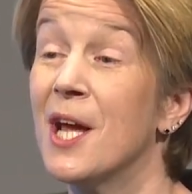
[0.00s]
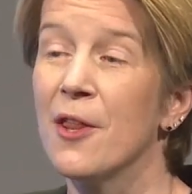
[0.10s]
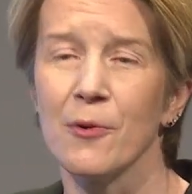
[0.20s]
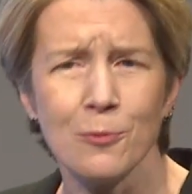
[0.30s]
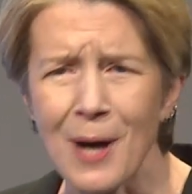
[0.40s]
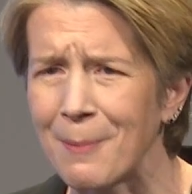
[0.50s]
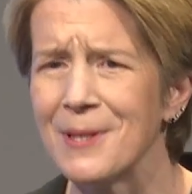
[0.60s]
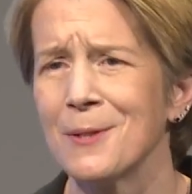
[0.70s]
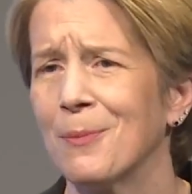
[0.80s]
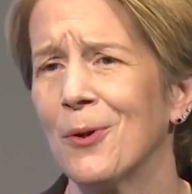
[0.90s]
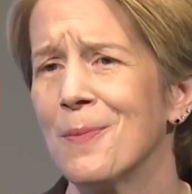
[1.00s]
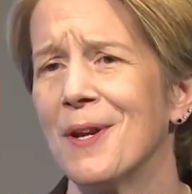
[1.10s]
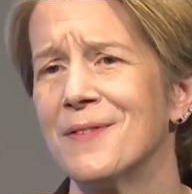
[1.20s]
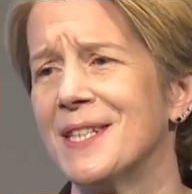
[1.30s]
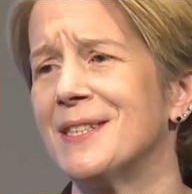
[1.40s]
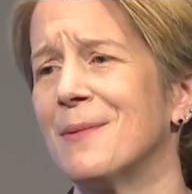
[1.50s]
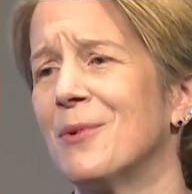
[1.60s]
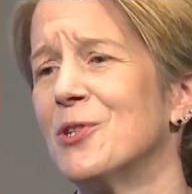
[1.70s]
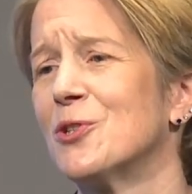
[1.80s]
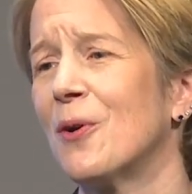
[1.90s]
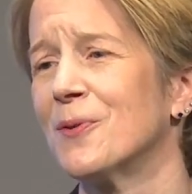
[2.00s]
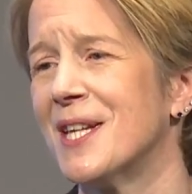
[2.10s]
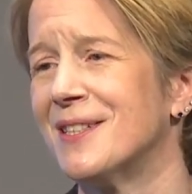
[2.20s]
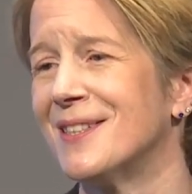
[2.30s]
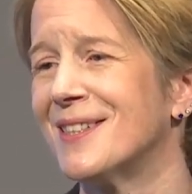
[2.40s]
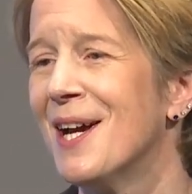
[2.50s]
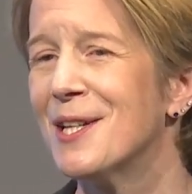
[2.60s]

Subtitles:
the rapid deployment of system control centres